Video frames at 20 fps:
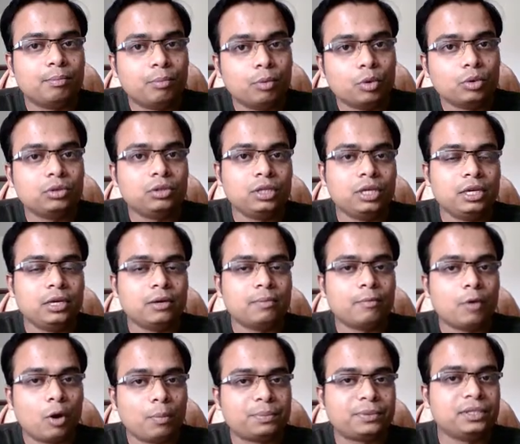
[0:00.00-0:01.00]
both the
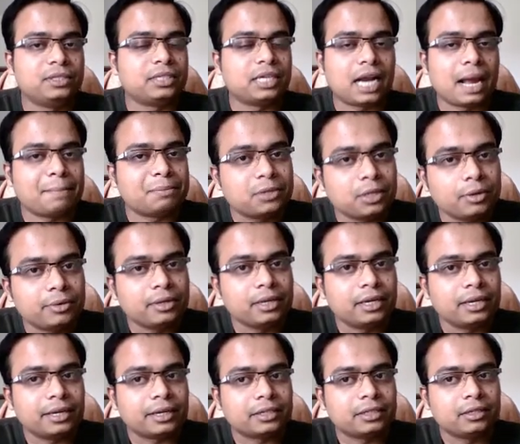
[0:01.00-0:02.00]
options are
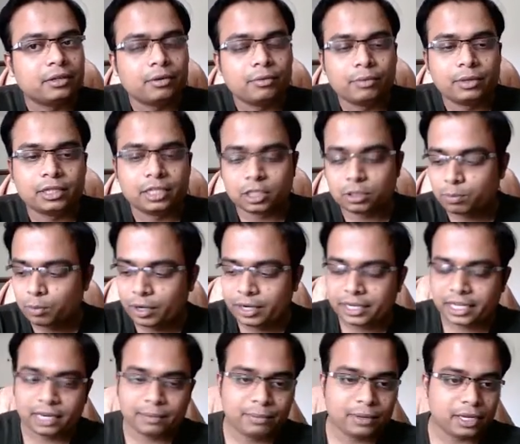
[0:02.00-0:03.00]
absolutely correct. Well, this
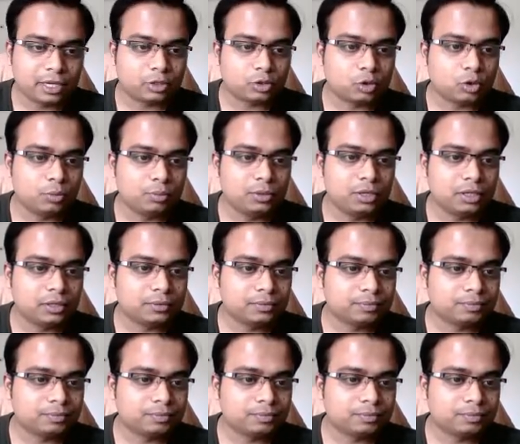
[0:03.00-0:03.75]
point can be assumed